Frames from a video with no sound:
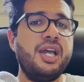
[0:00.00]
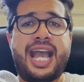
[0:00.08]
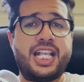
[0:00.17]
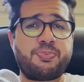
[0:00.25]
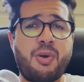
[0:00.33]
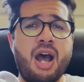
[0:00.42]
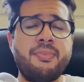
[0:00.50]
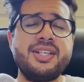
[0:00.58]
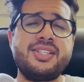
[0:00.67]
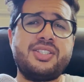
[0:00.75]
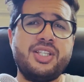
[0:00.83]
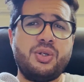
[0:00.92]
As
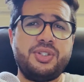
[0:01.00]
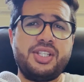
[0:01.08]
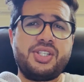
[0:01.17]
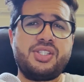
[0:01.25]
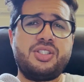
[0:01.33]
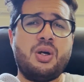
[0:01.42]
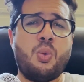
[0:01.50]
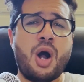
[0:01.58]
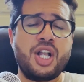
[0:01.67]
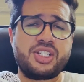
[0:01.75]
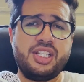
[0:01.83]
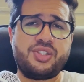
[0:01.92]
promised, this is the
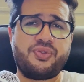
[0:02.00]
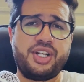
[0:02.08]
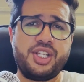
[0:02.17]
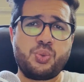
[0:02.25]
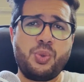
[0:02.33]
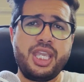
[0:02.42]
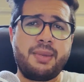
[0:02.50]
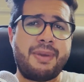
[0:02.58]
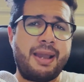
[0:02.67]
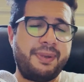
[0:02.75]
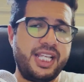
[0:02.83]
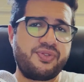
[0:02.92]
watch list for this week, my
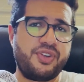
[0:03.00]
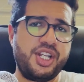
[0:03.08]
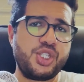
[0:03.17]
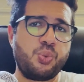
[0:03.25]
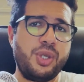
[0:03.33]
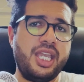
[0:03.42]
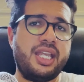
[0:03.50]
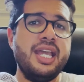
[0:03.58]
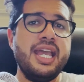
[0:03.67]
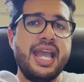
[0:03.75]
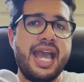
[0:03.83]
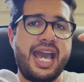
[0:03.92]
plays for this week,
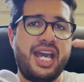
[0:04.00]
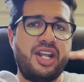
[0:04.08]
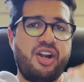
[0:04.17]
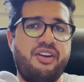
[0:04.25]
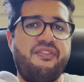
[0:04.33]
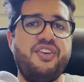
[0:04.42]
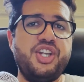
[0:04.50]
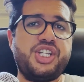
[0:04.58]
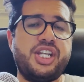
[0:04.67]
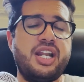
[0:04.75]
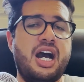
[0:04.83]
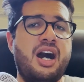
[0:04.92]
and a
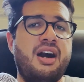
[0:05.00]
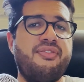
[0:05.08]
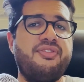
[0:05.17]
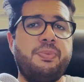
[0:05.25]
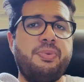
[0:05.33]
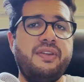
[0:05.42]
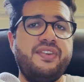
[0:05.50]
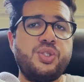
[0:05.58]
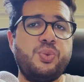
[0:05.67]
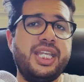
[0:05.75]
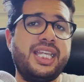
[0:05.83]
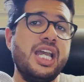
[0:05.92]
revision of the previous
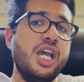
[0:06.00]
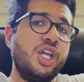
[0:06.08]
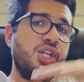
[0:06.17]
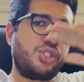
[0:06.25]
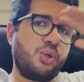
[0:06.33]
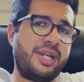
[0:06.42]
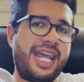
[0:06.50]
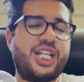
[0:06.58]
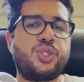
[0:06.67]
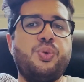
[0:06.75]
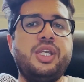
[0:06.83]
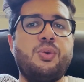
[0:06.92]
week. So
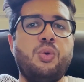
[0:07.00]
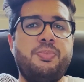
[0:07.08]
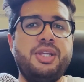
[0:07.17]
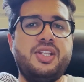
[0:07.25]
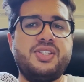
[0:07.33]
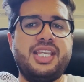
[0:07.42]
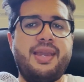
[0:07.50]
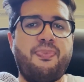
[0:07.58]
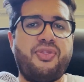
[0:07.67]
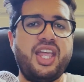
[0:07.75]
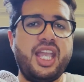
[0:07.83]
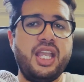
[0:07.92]
next week will be the same
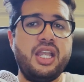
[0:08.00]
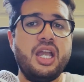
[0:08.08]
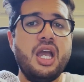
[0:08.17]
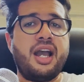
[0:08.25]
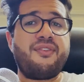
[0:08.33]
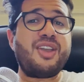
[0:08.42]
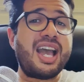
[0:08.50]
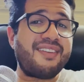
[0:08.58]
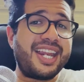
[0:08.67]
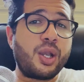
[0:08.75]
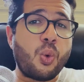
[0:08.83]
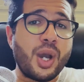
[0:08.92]
thing. If you have
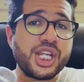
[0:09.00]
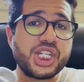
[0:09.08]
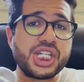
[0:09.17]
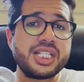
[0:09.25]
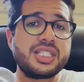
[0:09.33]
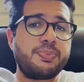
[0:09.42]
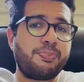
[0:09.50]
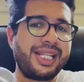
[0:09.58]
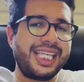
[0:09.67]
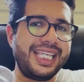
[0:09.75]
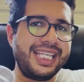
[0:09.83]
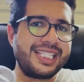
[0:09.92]
any questions,
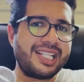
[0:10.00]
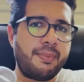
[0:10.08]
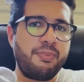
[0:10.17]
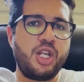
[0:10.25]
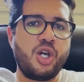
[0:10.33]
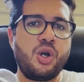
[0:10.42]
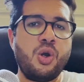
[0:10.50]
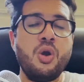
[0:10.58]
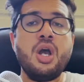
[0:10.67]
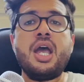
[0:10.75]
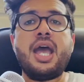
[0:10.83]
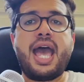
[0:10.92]
please let me know.
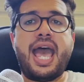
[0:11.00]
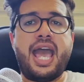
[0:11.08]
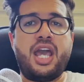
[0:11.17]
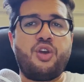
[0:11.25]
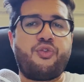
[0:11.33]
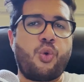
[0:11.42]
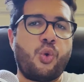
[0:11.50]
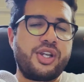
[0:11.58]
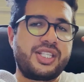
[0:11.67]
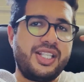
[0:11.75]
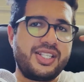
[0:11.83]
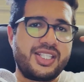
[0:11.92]
And of course,
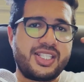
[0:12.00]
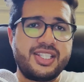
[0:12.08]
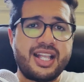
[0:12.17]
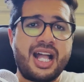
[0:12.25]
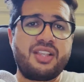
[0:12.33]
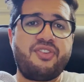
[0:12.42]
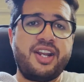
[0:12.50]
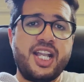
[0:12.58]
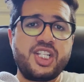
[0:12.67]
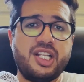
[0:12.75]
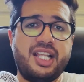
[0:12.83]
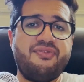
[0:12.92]
this is not
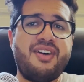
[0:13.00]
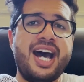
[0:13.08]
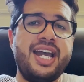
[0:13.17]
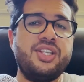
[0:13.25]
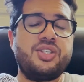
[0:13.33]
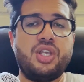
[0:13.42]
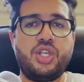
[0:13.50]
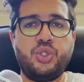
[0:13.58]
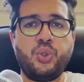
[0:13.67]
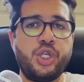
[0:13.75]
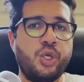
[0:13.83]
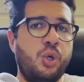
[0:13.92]
financial advice.
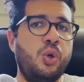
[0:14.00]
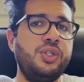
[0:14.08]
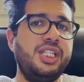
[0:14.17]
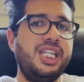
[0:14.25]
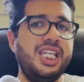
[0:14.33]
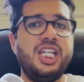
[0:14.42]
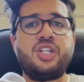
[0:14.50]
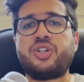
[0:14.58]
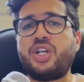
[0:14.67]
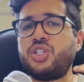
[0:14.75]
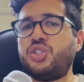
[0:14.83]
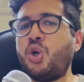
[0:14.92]
Do your own DD,
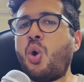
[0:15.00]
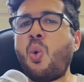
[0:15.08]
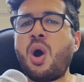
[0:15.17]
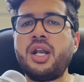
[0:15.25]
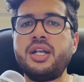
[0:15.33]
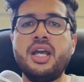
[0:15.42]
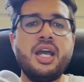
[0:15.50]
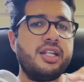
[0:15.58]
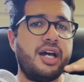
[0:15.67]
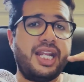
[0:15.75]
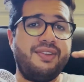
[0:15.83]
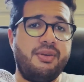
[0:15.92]
trust no one,
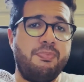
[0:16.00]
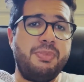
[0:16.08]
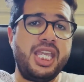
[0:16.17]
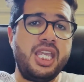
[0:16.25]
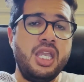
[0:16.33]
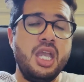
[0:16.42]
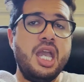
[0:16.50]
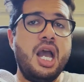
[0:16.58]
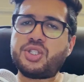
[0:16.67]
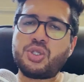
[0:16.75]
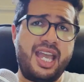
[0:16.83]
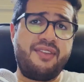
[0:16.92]
not even me.
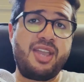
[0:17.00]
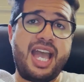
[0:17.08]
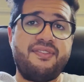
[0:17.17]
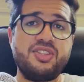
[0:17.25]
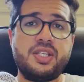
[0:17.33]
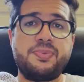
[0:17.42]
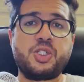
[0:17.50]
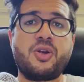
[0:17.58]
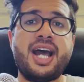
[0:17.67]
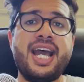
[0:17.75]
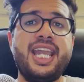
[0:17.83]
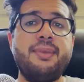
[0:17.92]
So if you haven't
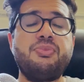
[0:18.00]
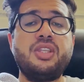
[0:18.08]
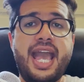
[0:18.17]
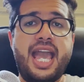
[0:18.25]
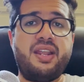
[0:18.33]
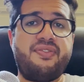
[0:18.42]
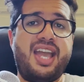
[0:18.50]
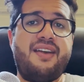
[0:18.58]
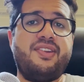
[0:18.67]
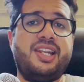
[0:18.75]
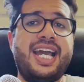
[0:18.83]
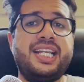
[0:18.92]
subscribed and if you
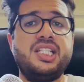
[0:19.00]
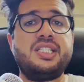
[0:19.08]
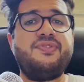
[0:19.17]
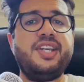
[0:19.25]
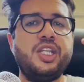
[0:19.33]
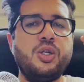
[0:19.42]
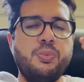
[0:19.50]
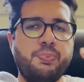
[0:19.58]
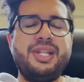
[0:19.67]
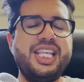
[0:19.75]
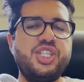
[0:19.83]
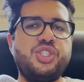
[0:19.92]
haven't liked this video,
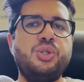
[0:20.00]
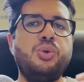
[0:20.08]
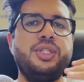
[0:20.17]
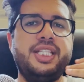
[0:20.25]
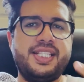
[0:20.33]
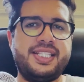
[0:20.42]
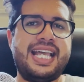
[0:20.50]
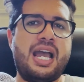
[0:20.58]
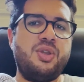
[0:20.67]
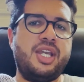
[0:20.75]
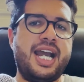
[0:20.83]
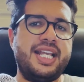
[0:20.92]
please do. This is how
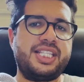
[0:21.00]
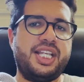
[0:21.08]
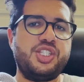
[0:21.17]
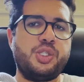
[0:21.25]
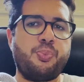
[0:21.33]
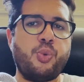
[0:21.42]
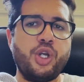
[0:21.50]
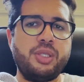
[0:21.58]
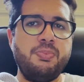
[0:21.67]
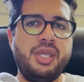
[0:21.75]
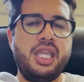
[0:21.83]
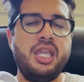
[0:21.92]
you guys can support
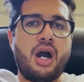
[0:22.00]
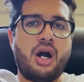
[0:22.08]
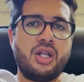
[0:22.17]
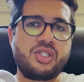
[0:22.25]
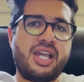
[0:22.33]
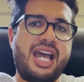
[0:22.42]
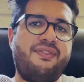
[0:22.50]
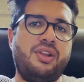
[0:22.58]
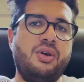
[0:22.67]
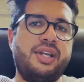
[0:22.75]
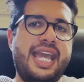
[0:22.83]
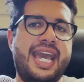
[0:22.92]
me. Also have a
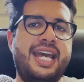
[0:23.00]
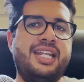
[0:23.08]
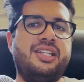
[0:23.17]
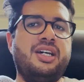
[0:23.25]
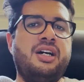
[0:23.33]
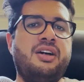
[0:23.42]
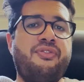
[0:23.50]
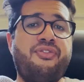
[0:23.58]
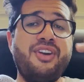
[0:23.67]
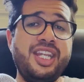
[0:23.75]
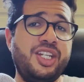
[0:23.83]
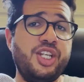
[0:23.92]
look at the
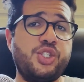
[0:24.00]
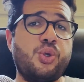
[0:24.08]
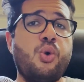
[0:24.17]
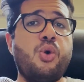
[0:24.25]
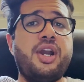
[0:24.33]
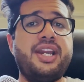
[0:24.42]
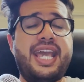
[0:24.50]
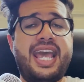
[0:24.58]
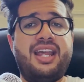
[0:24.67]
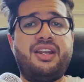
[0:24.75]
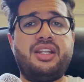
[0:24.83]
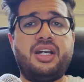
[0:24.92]
free Discord
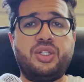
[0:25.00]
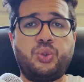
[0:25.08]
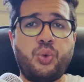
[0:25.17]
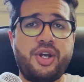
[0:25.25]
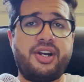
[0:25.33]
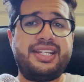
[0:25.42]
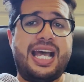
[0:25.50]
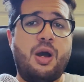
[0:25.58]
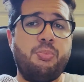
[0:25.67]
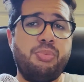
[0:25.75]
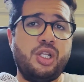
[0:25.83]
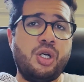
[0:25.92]
and a Twitter down
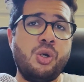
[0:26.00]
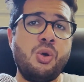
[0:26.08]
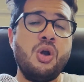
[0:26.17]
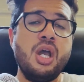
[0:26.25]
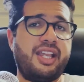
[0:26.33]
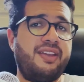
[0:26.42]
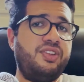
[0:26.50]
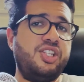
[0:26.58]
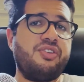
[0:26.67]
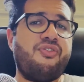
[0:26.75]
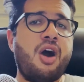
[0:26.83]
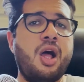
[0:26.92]
below. Give these a
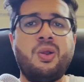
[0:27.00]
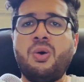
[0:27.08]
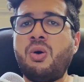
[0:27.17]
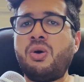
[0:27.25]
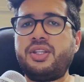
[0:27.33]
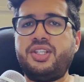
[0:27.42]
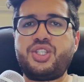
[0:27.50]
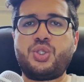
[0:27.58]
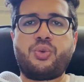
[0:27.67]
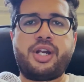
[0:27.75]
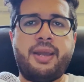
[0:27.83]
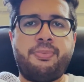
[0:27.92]
follow. This is
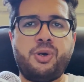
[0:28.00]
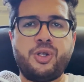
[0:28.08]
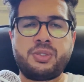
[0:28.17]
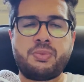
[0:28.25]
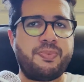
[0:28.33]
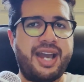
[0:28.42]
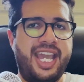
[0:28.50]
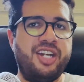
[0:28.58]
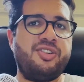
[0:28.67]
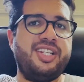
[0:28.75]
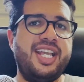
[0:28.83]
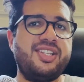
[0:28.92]
where I post my
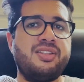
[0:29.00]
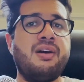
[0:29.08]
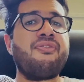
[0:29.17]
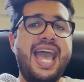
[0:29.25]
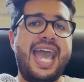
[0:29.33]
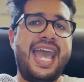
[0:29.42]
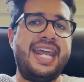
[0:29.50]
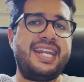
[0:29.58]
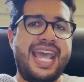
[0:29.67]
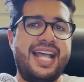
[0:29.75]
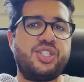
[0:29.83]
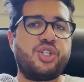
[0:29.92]
intraday stuff and
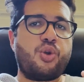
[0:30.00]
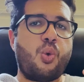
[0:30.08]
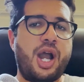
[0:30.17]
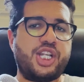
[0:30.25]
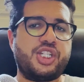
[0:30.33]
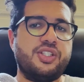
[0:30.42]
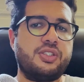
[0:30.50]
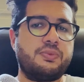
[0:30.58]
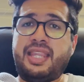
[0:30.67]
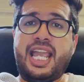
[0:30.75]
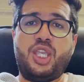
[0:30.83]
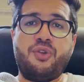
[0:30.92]
answer questions.
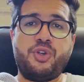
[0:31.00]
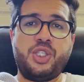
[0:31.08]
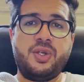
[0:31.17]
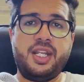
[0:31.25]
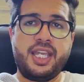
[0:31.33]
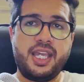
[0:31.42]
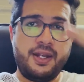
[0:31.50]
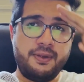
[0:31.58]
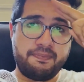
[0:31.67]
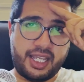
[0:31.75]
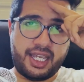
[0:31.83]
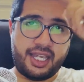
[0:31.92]
Thank you for tuning in
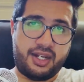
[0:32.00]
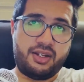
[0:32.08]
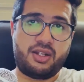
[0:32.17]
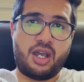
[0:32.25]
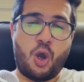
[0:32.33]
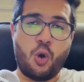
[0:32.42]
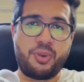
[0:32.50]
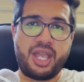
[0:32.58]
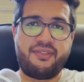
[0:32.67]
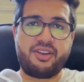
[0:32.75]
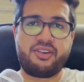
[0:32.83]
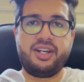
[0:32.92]
and hope you
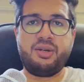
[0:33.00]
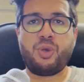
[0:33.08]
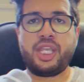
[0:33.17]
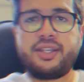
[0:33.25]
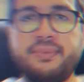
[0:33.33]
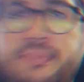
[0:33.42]
have a green week.